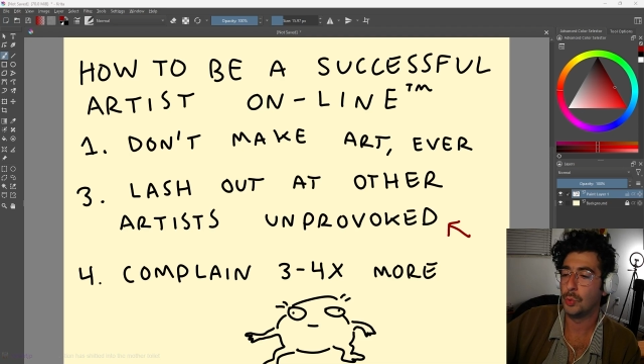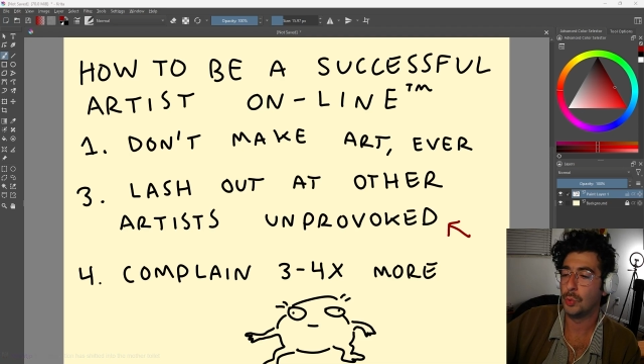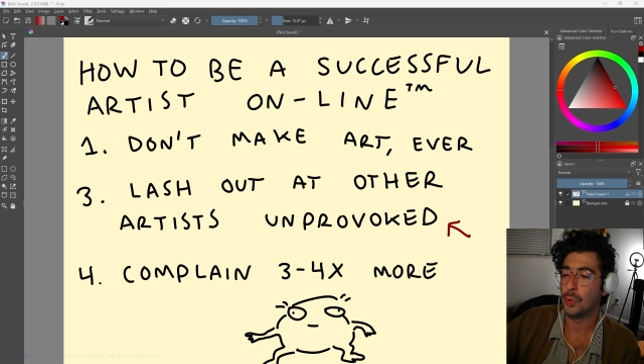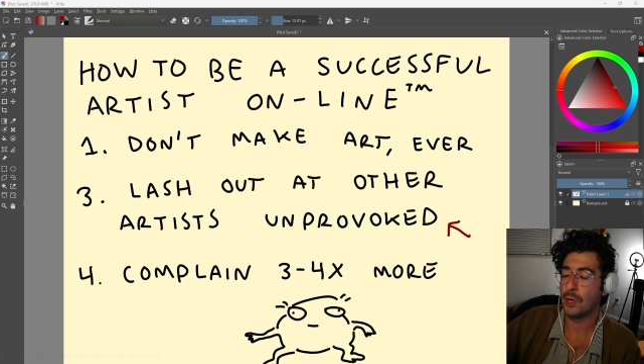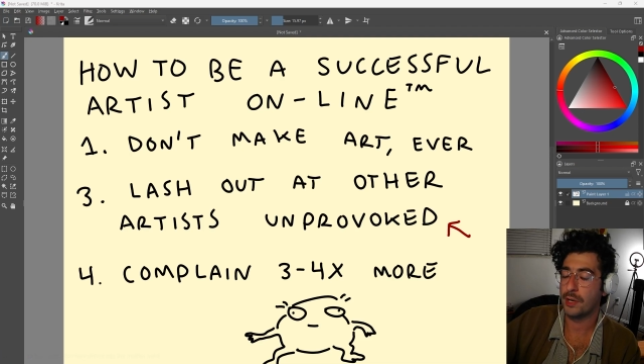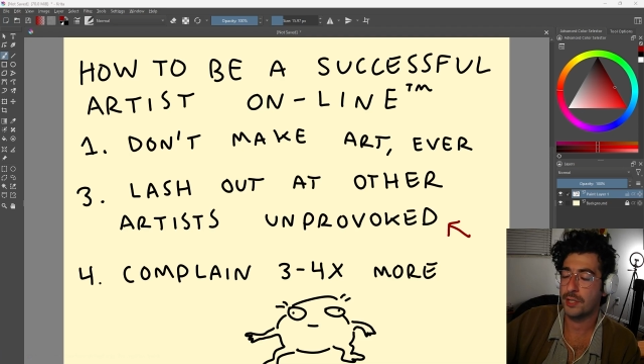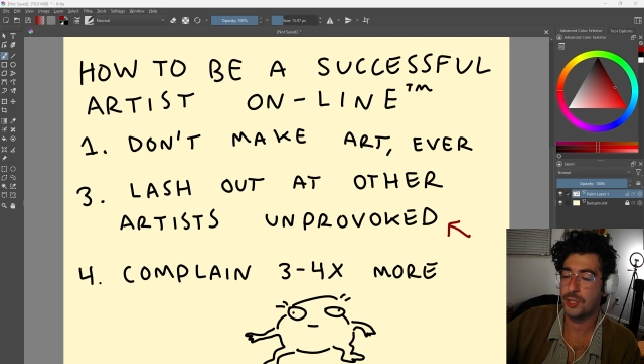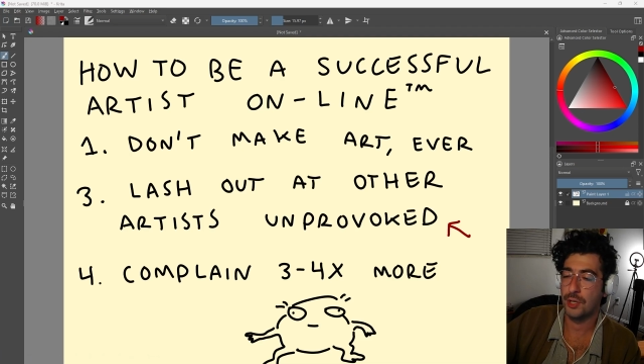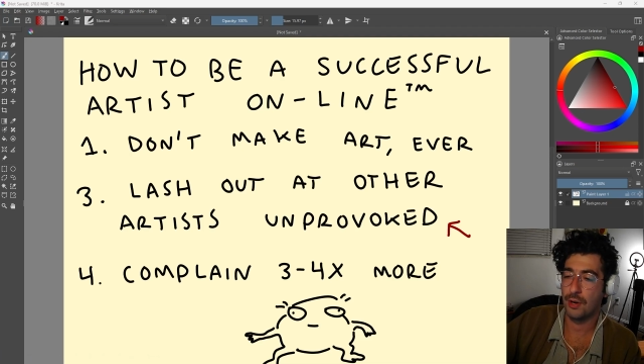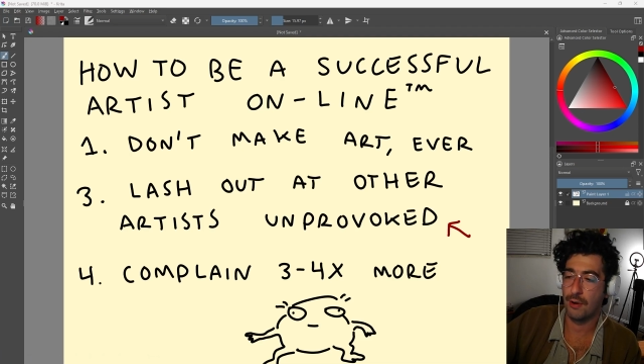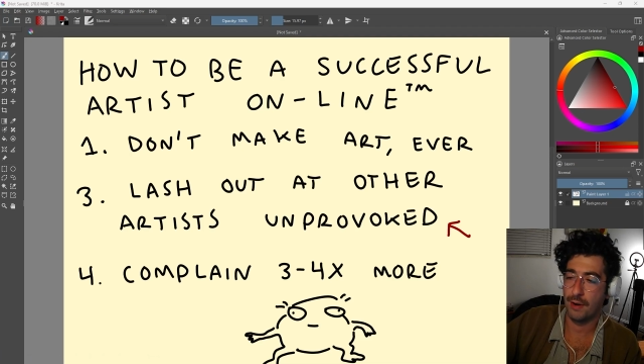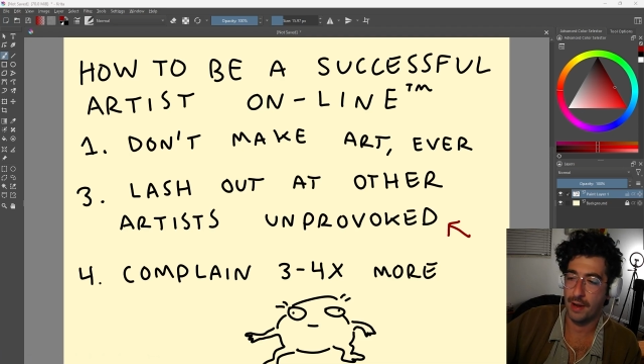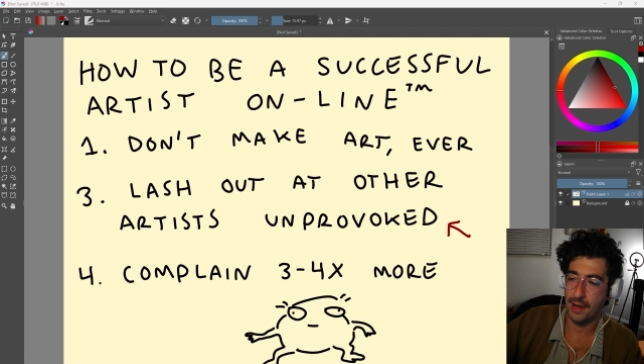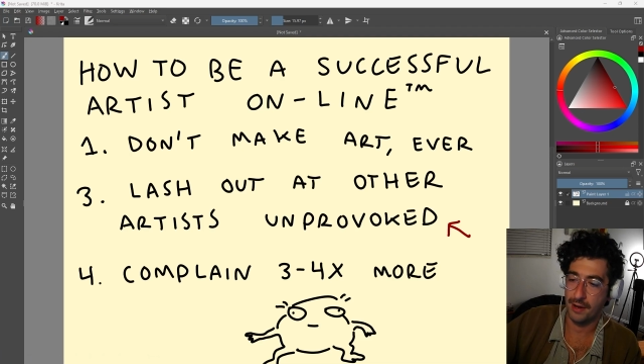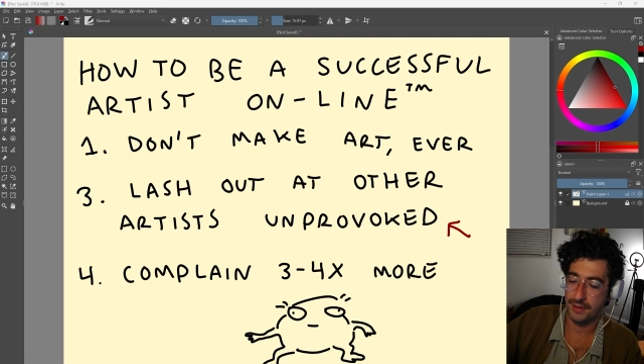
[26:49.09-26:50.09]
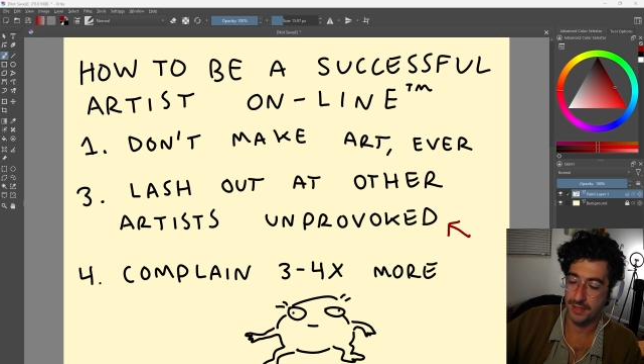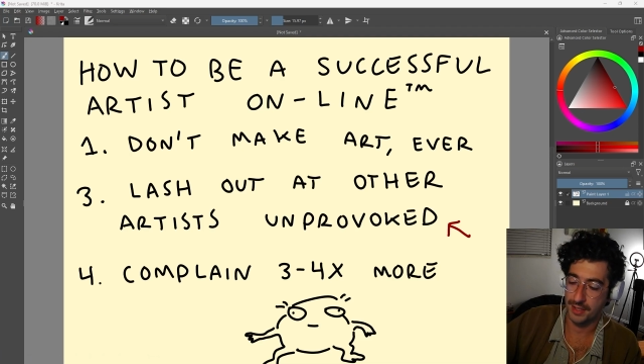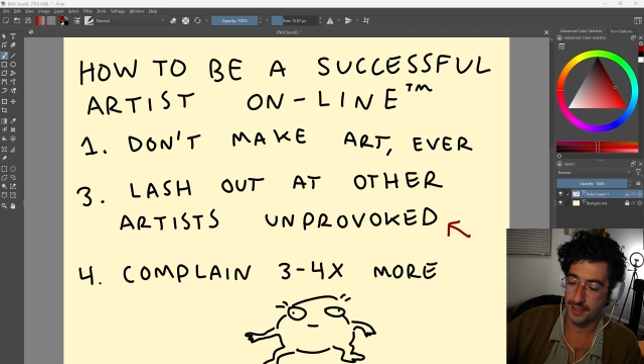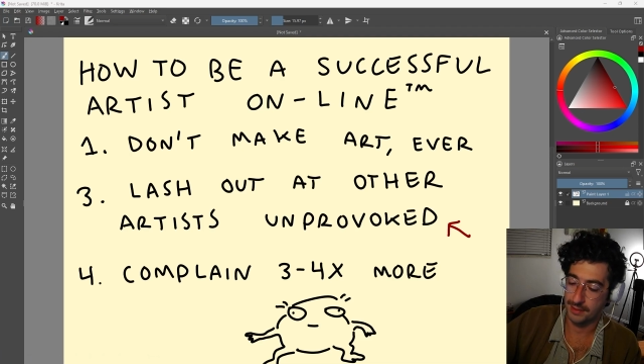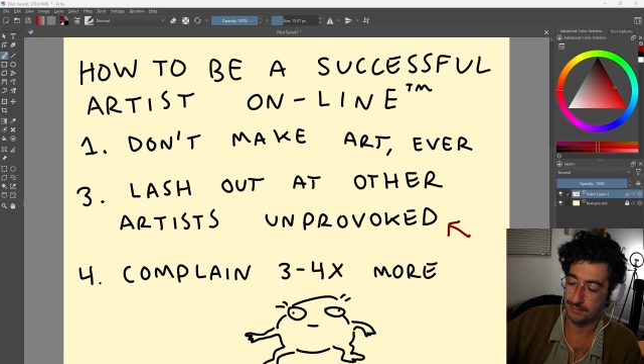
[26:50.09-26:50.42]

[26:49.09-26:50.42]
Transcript: I'll get you a Greyhound ticket.